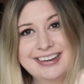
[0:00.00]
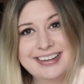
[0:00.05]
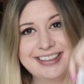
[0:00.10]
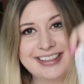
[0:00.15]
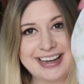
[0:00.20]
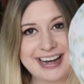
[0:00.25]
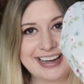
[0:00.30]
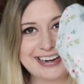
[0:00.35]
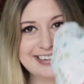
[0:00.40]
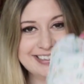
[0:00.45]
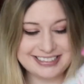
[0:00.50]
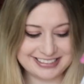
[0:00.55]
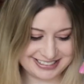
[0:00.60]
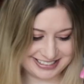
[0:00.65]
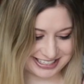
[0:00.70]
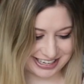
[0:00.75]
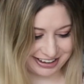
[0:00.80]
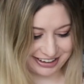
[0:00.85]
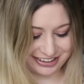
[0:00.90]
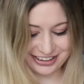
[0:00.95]
The undies
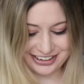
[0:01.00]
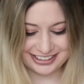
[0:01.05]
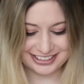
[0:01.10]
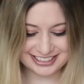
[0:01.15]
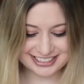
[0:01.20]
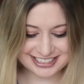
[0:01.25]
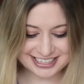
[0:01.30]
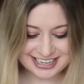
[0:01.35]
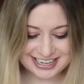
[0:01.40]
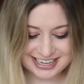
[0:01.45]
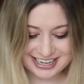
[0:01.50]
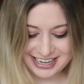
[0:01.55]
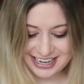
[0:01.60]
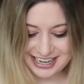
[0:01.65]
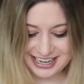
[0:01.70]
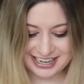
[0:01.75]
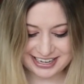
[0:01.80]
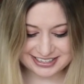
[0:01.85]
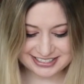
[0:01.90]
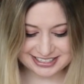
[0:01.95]
don't.
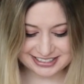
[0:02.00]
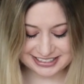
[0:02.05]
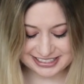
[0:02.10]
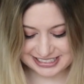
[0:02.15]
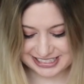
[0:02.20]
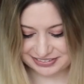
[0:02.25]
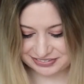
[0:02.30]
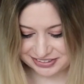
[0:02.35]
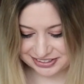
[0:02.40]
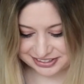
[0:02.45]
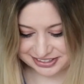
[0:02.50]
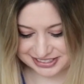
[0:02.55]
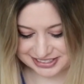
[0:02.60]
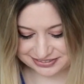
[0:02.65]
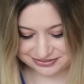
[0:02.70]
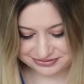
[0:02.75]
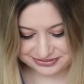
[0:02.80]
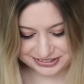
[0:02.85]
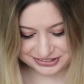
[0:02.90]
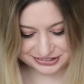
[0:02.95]
So let's have a look at
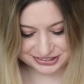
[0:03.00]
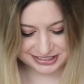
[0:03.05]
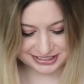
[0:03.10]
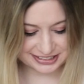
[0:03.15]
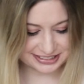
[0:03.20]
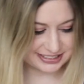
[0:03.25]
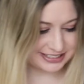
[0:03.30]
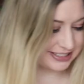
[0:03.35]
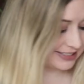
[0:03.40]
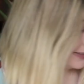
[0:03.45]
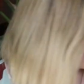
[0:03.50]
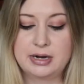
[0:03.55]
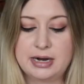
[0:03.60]
some filters.